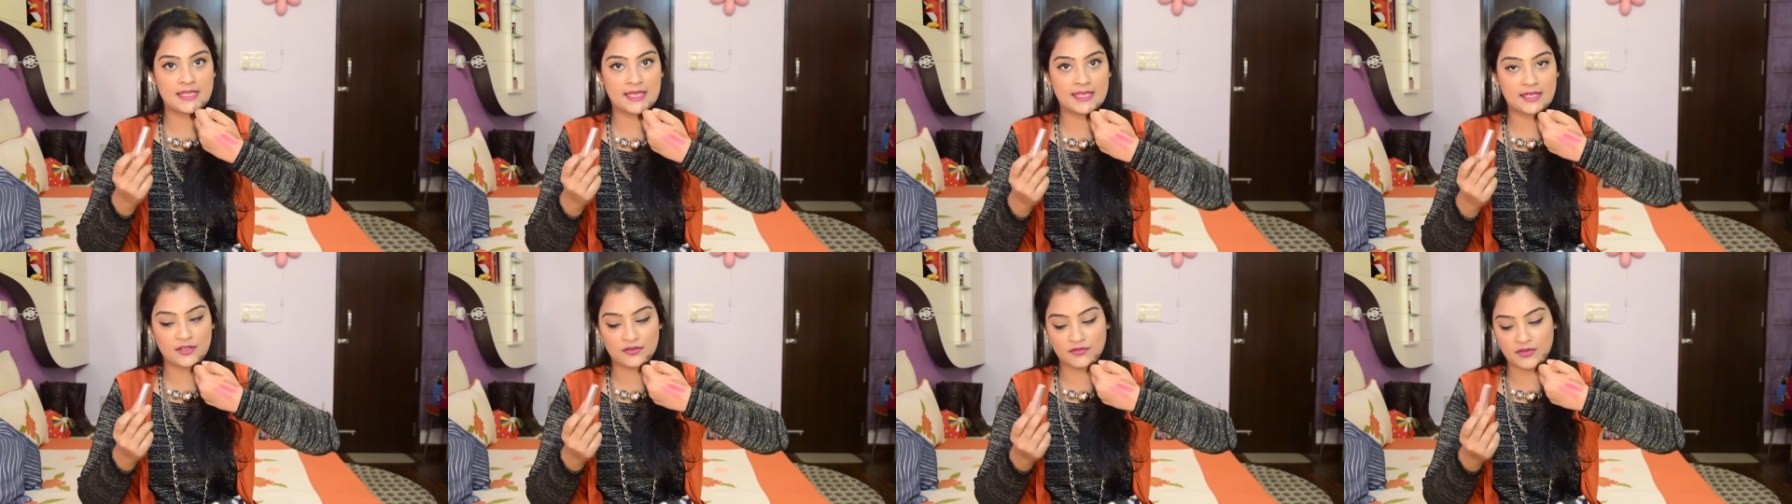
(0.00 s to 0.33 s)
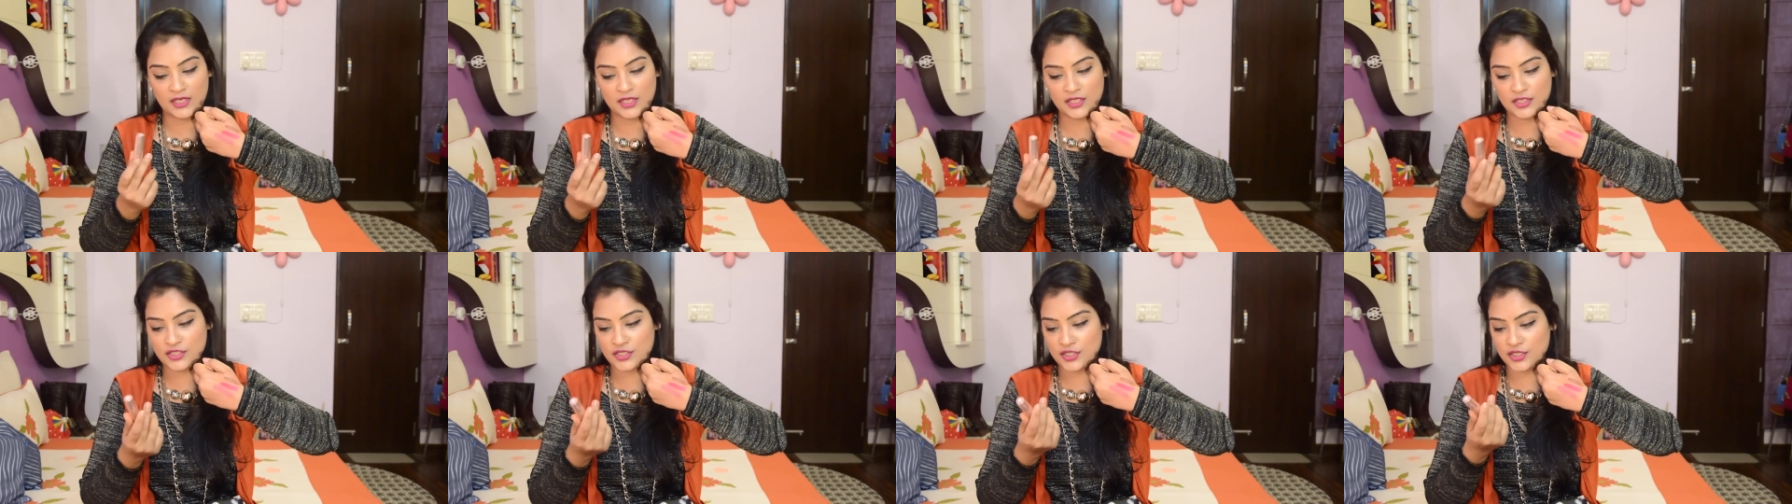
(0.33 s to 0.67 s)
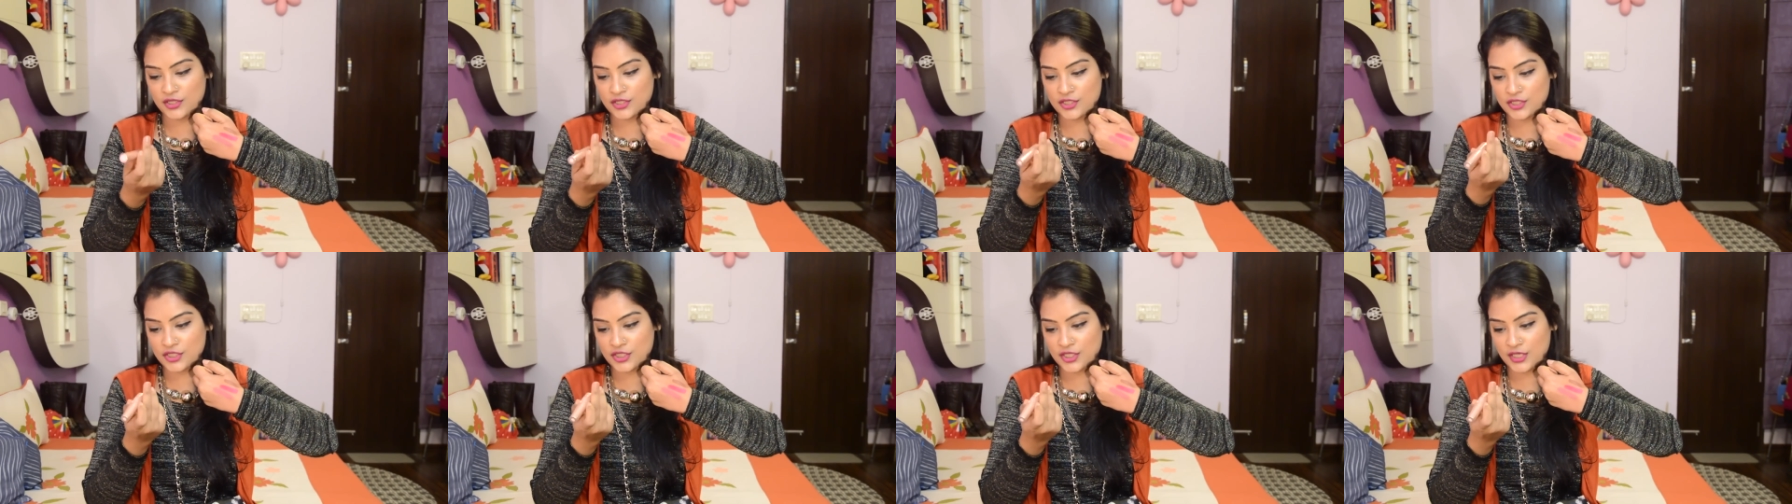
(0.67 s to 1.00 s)
Line range
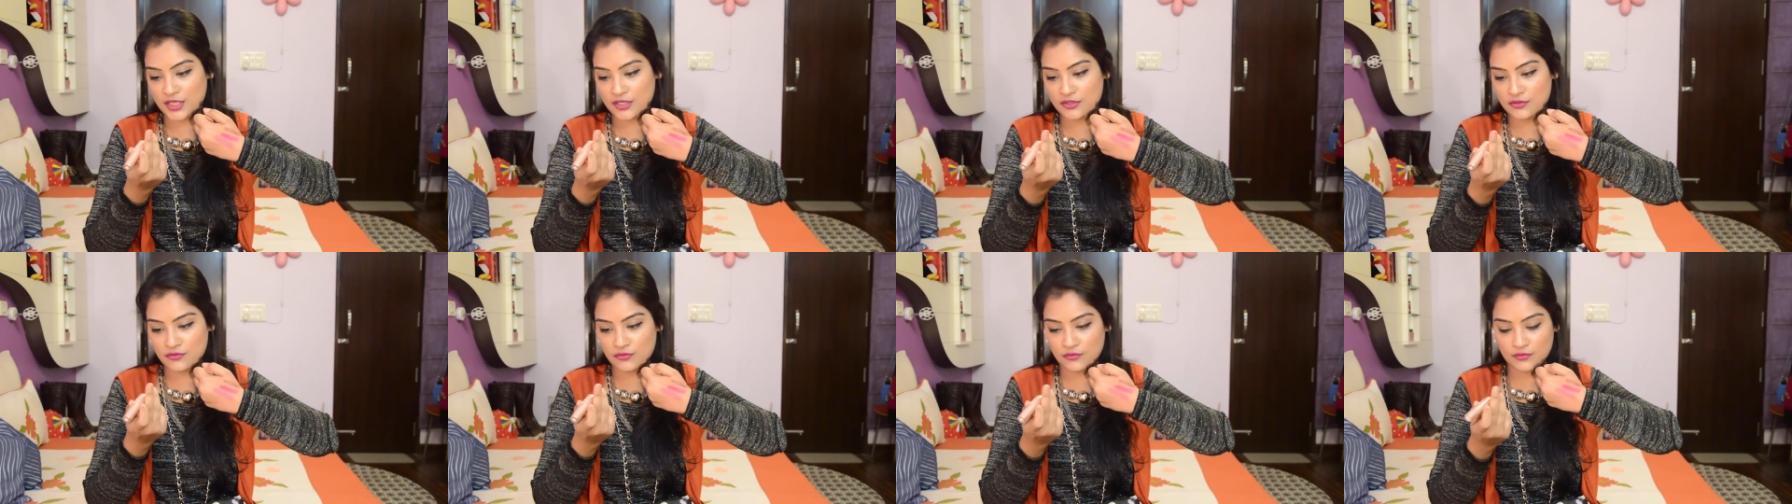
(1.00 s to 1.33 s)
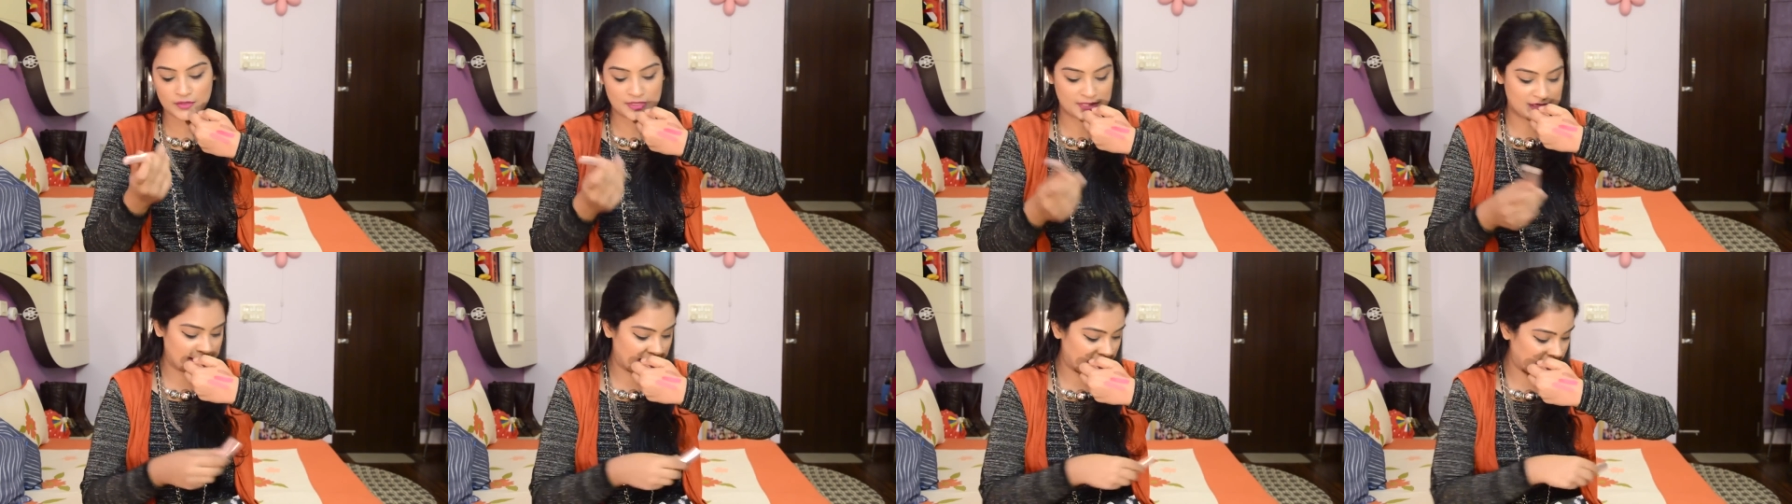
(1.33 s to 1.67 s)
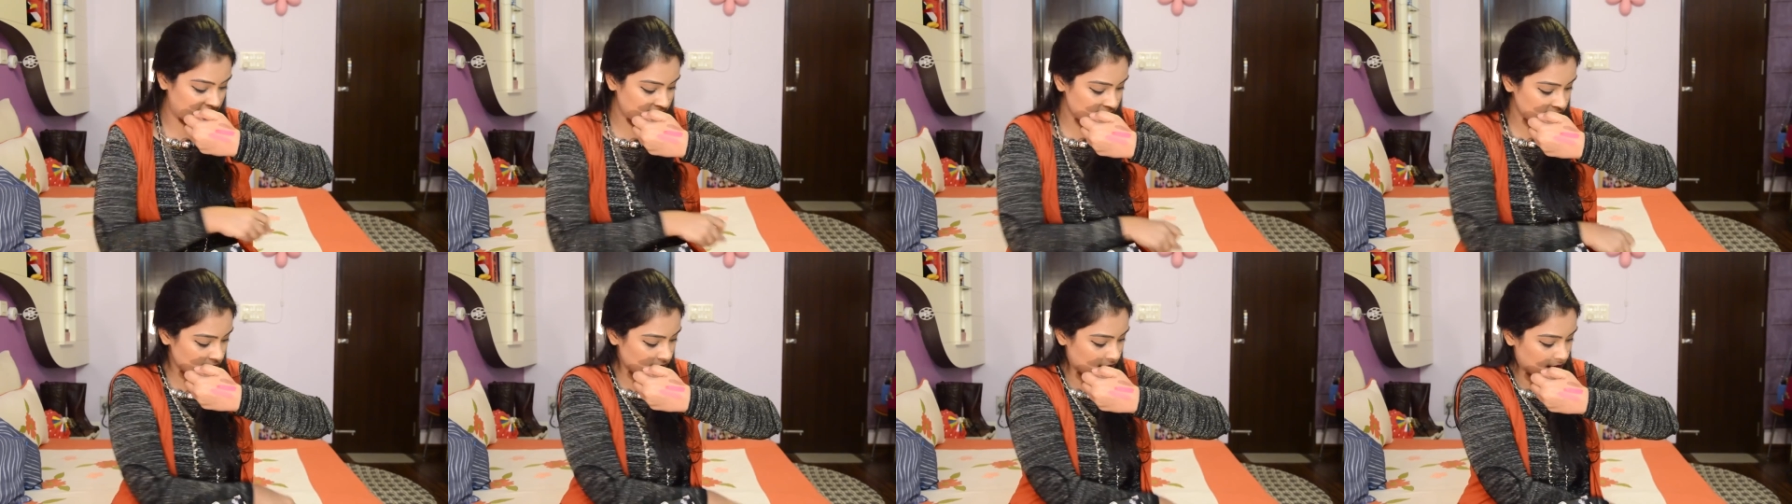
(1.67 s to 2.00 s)
in the shade Rose
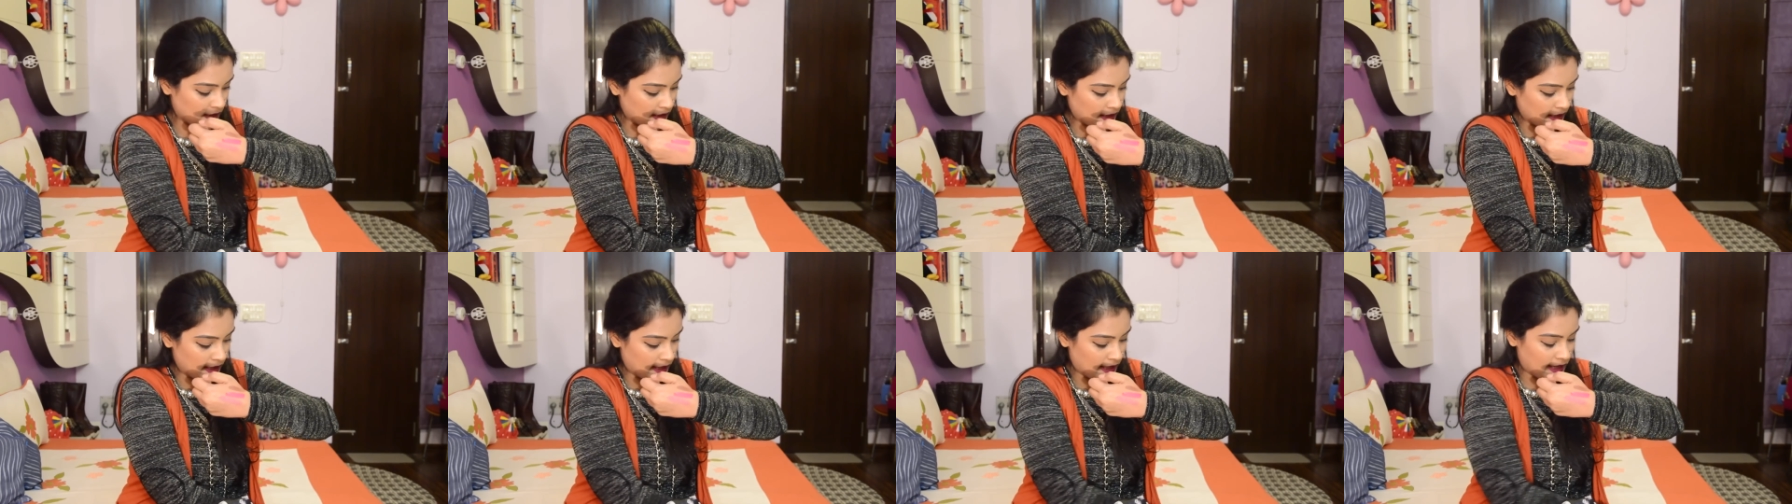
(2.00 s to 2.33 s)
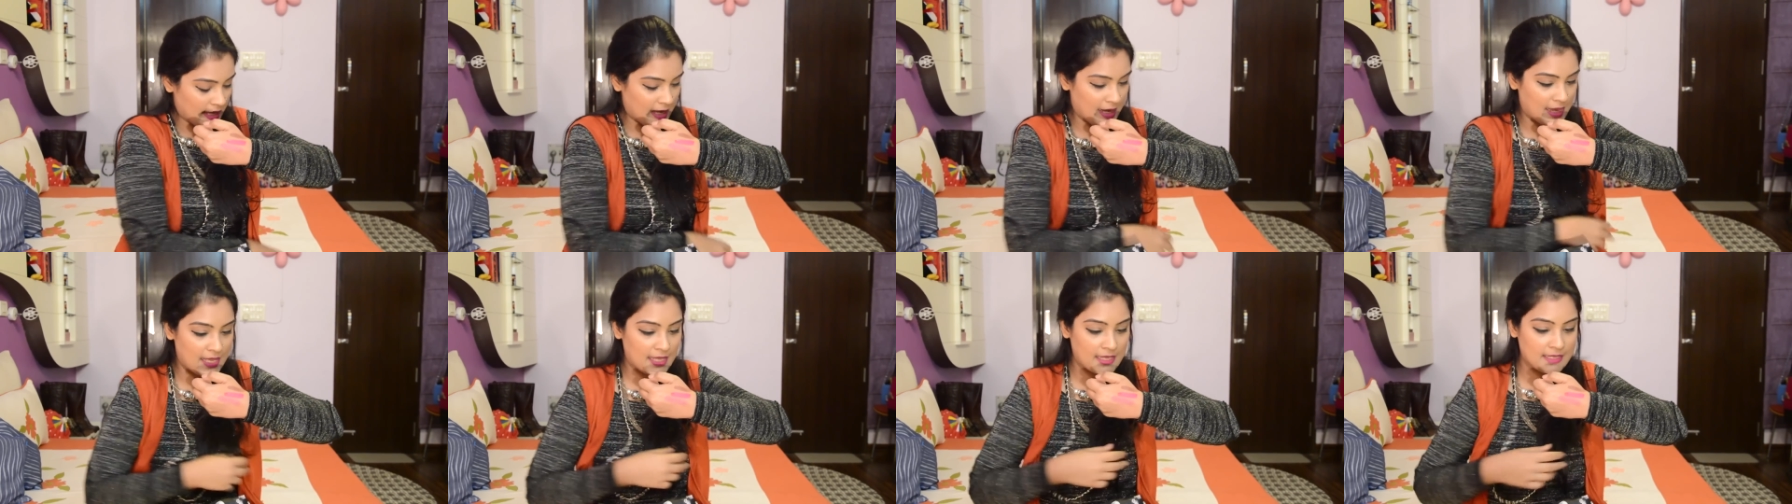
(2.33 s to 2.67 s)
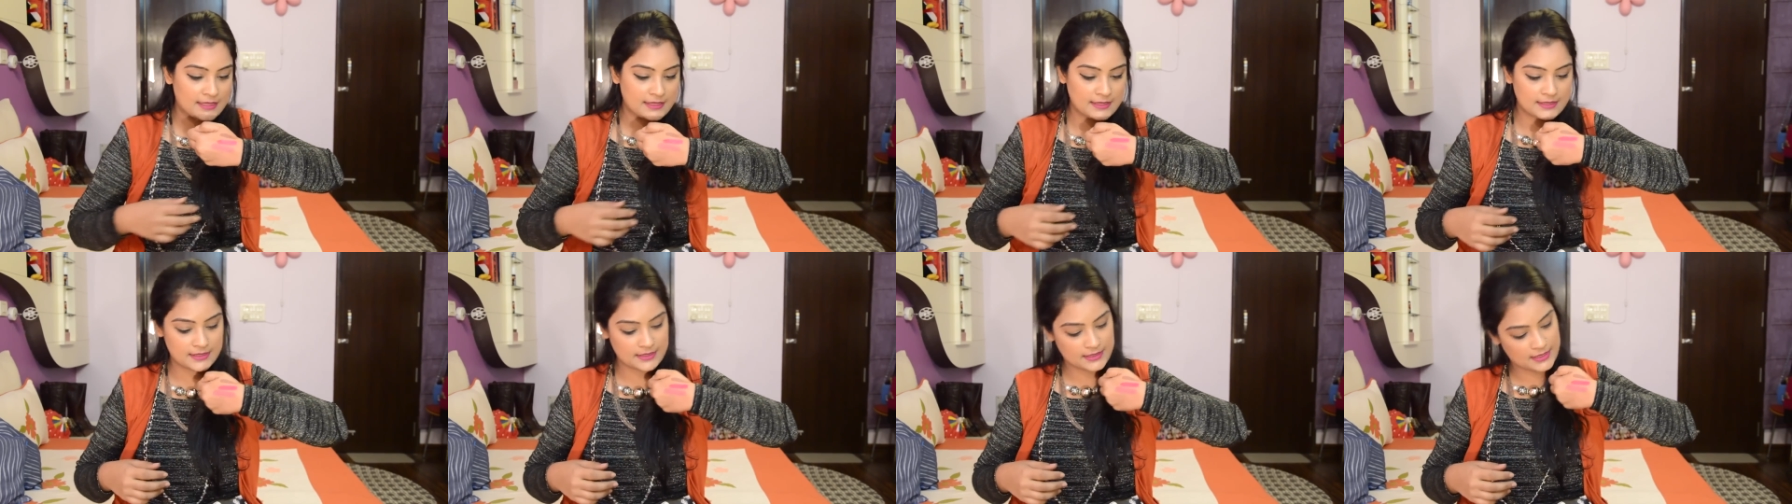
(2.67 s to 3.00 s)
Line,
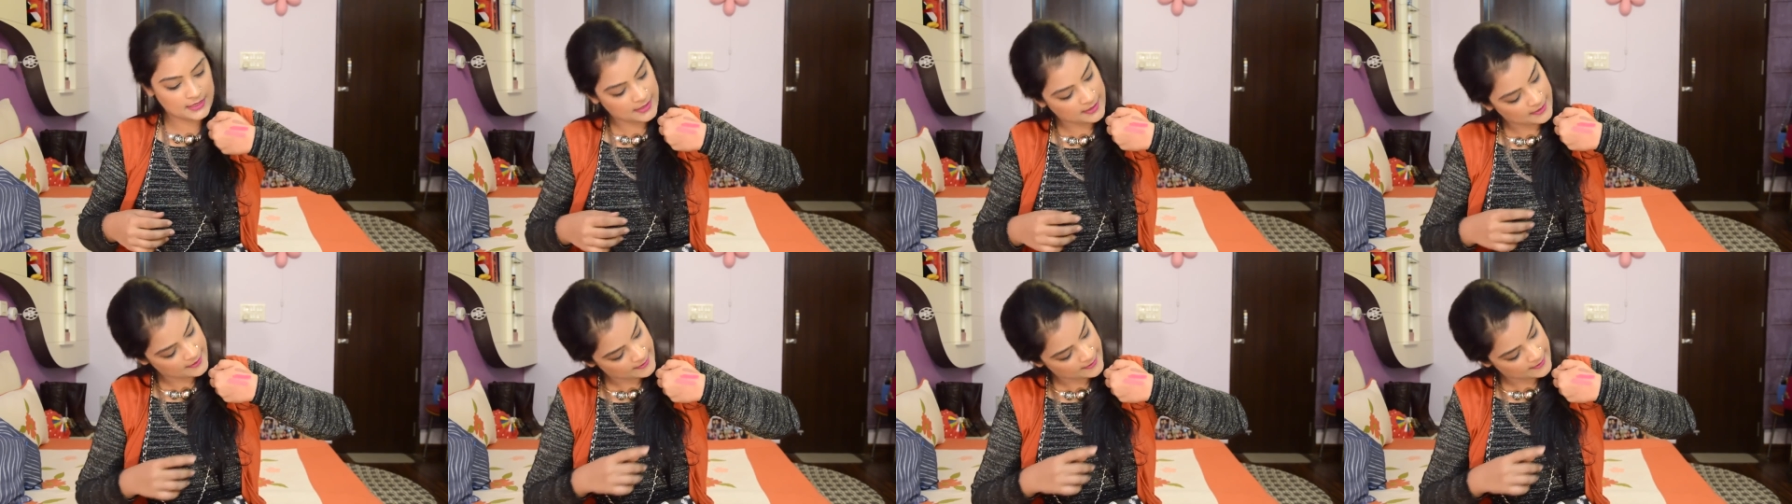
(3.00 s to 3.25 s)
and